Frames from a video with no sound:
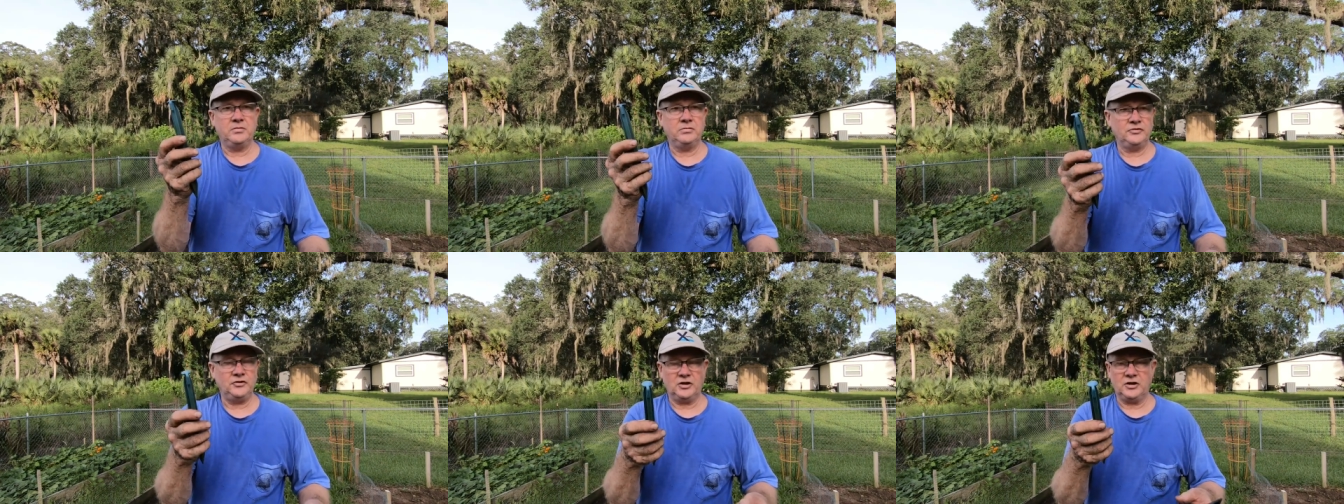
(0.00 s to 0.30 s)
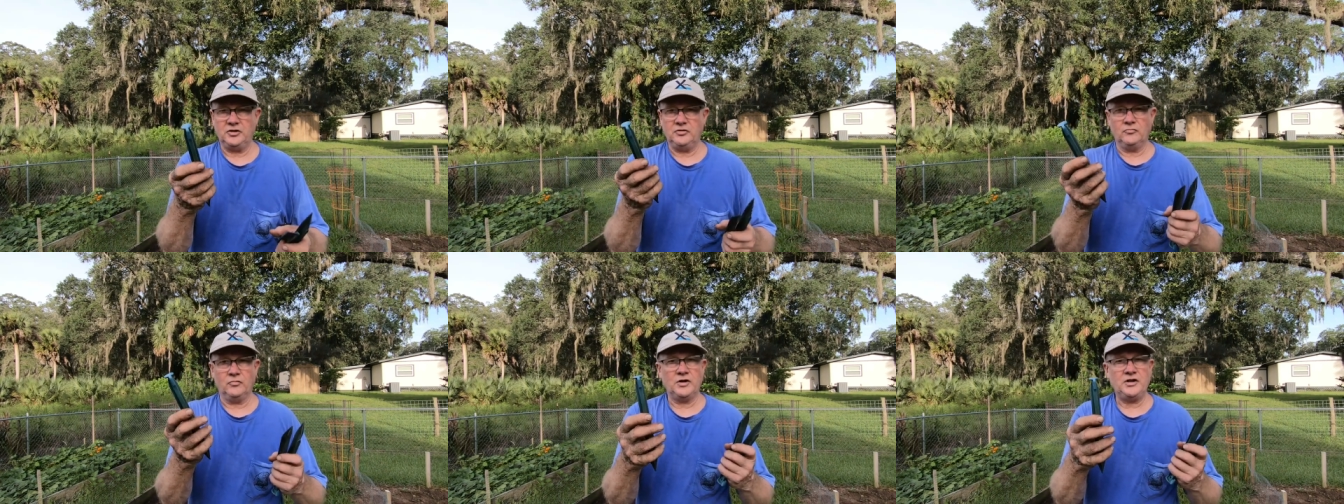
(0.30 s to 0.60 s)
You
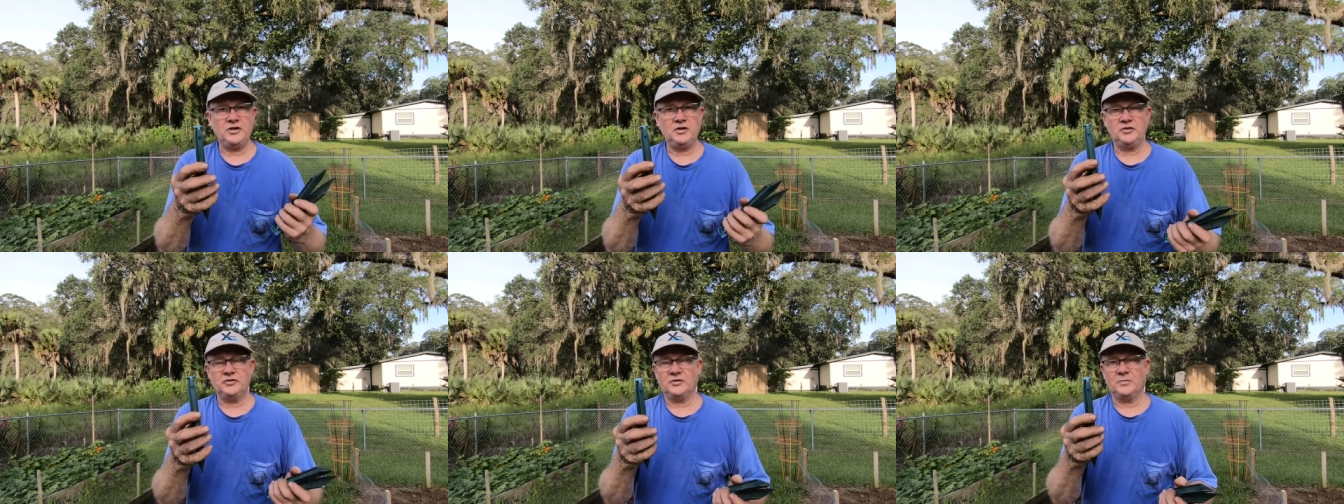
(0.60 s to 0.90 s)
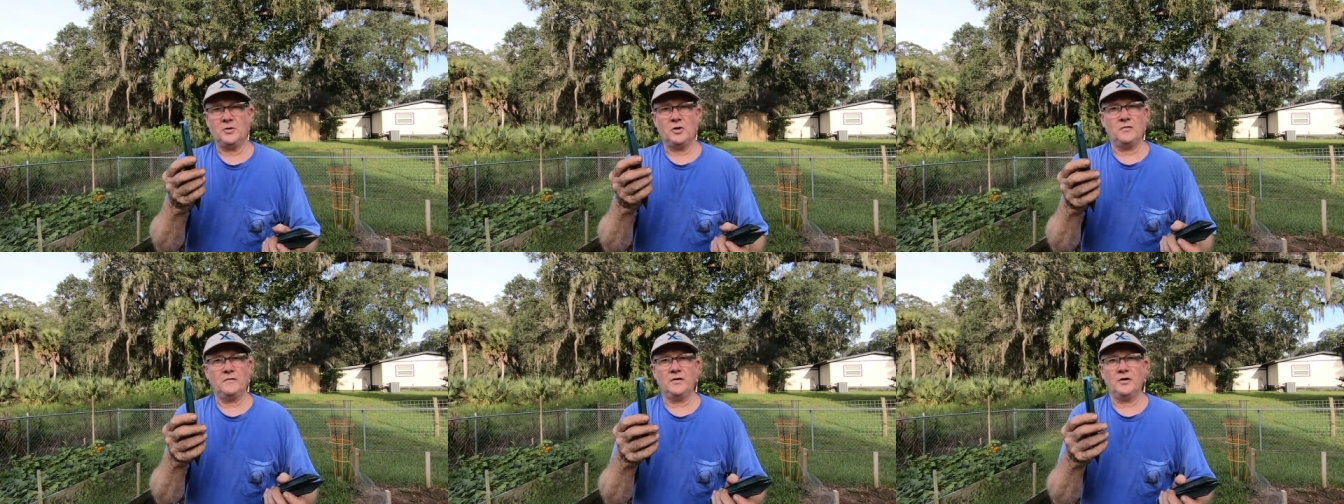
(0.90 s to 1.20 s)
can reuse
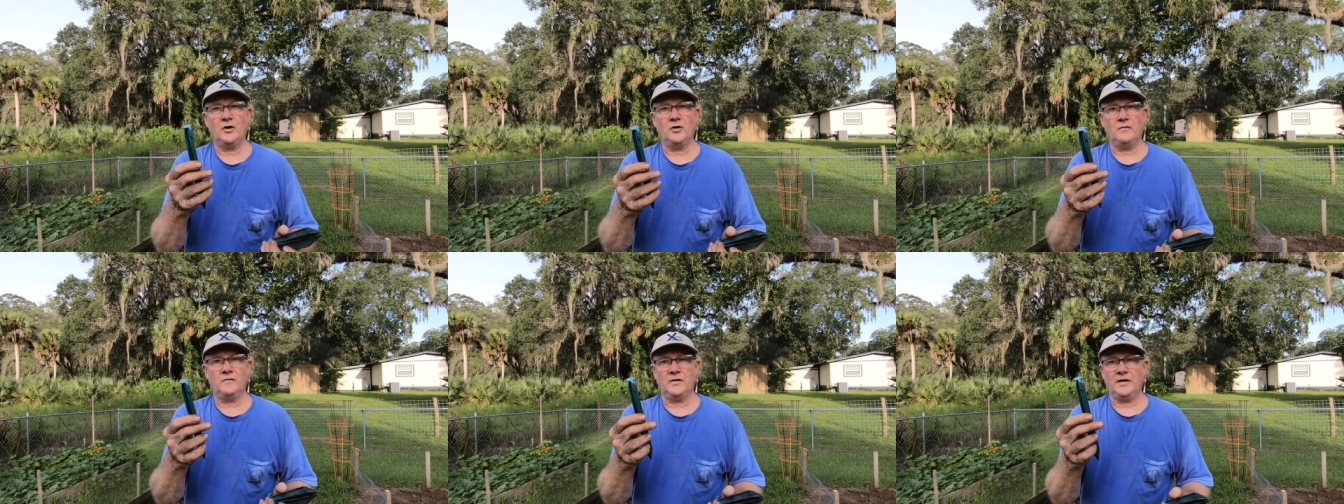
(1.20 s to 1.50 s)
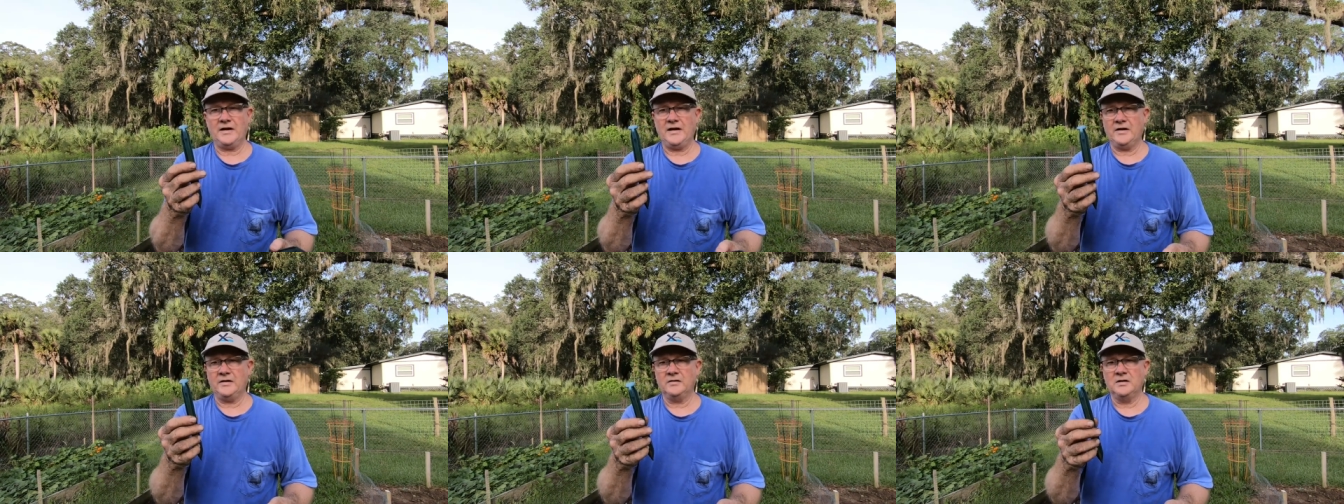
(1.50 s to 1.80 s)
them over and over
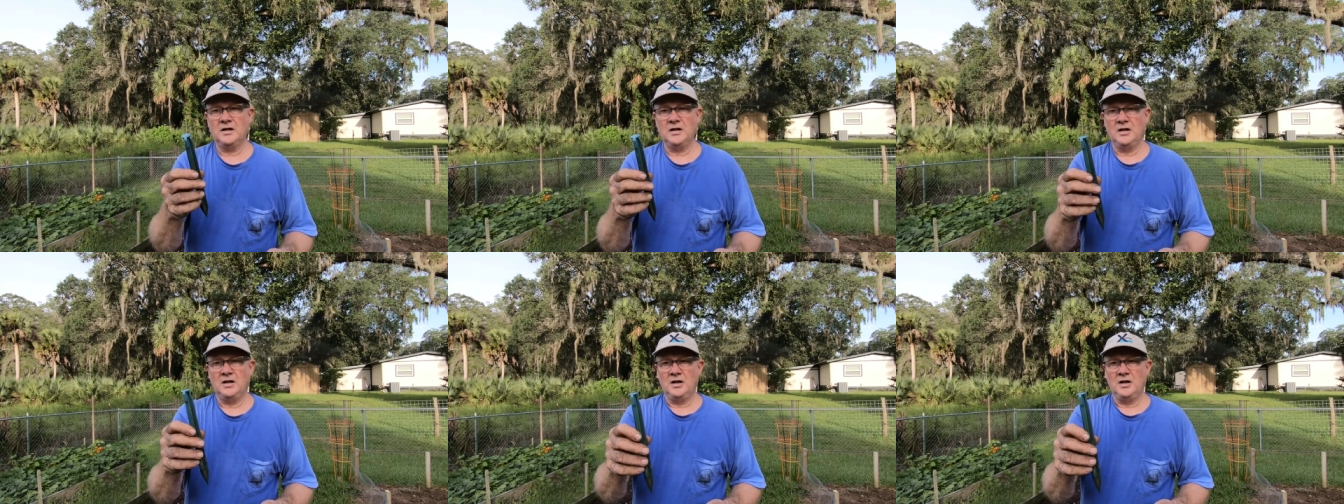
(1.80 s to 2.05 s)
again.